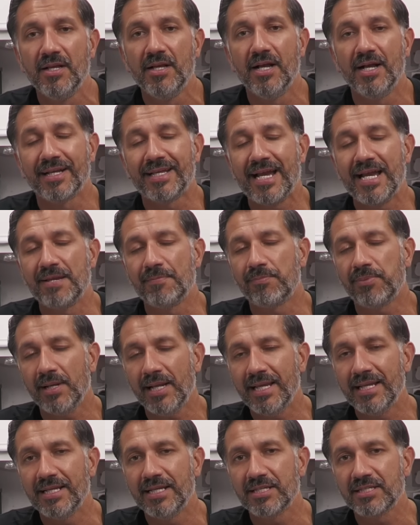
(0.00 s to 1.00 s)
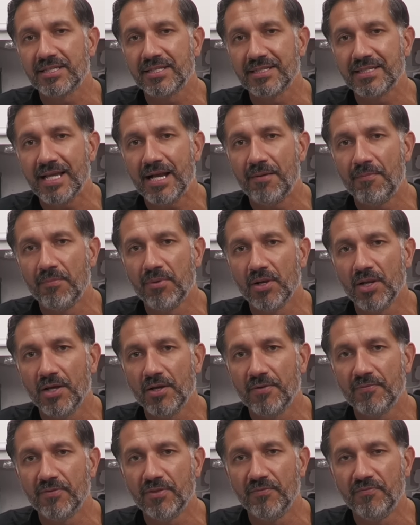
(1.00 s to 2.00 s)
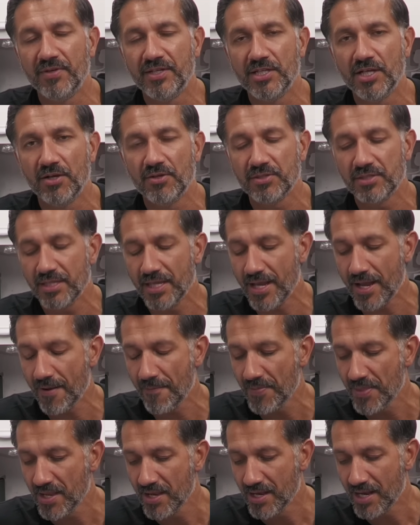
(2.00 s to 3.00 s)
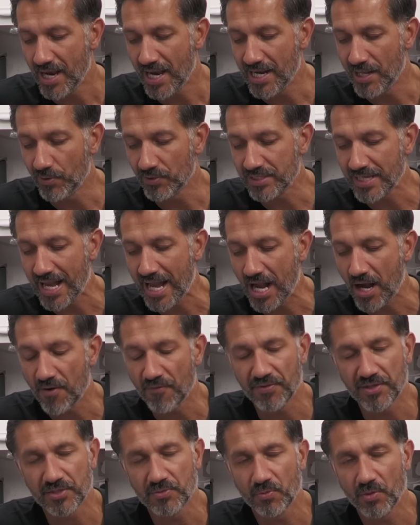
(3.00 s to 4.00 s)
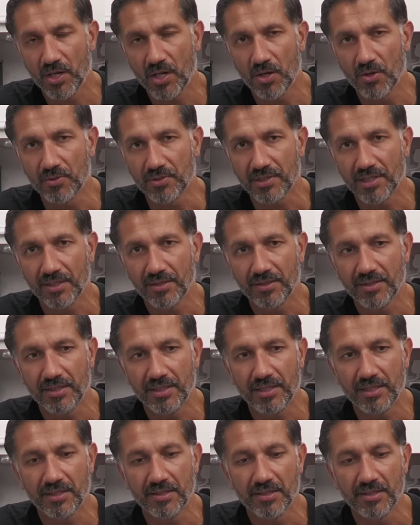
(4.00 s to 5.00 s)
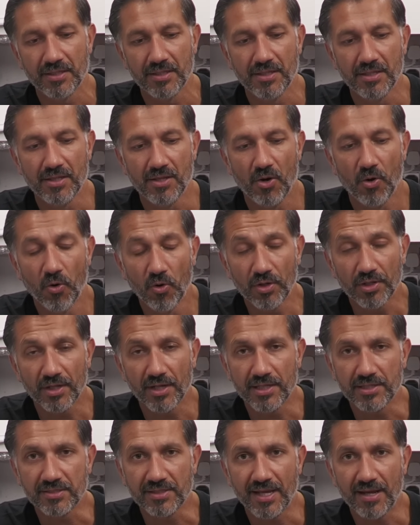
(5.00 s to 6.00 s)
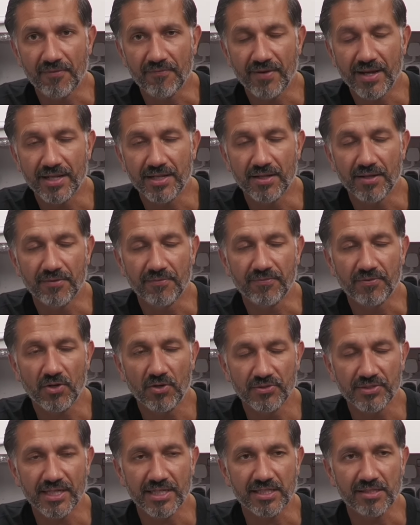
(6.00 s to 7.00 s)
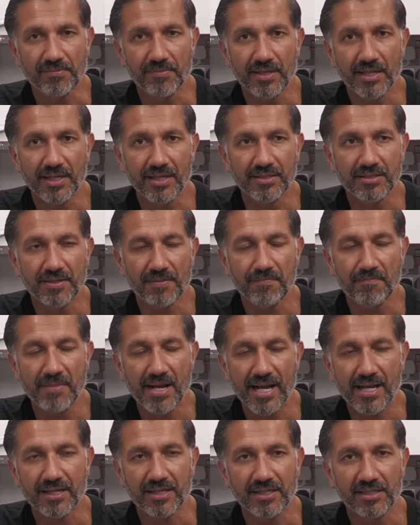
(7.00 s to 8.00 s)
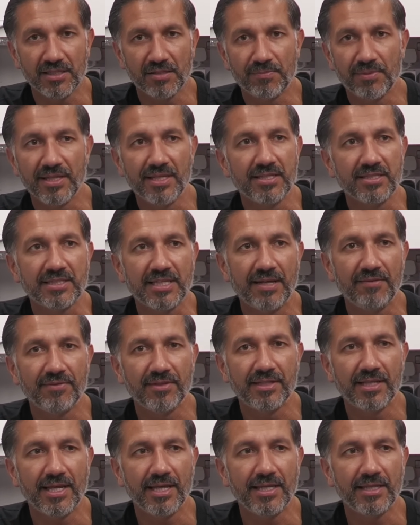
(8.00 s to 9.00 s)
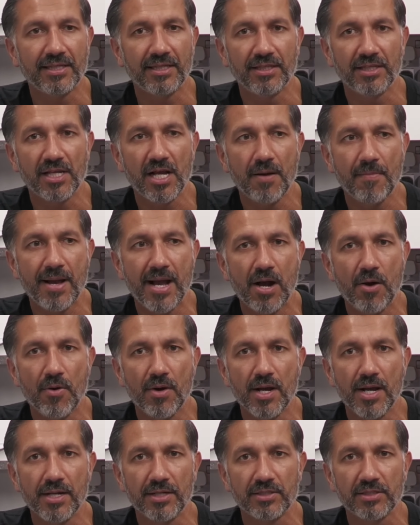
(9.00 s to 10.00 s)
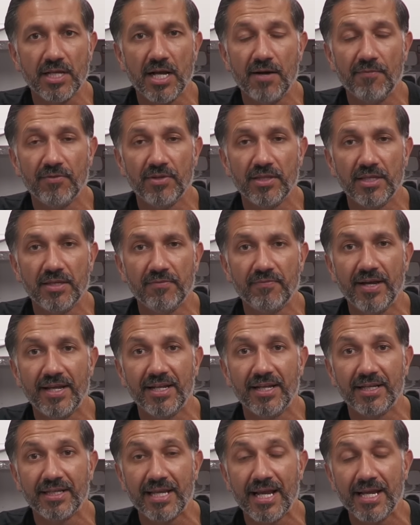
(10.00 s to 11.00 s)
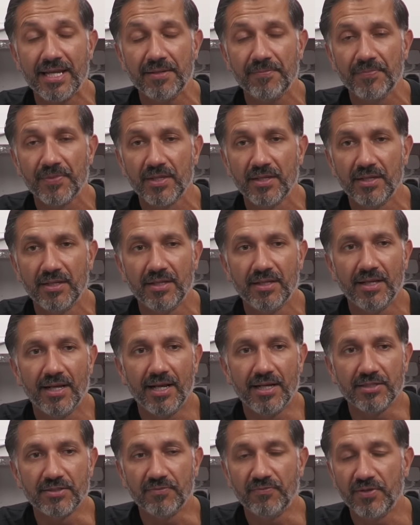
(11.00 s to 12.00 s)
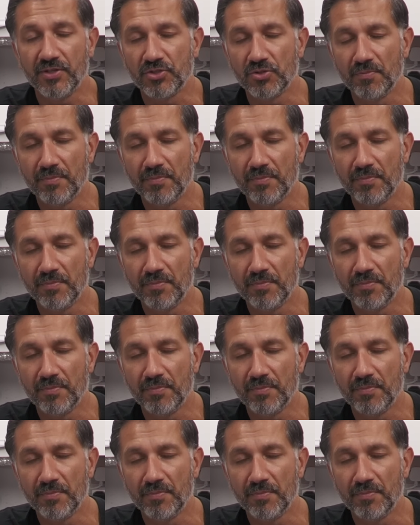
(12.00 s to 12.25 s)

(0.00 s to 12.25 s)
Again, playlist down below for the videos there, and it was out of this world. And the organisers of that event have contacted me and said, Matt, can you please save the date? Can you come out and cover the event again as official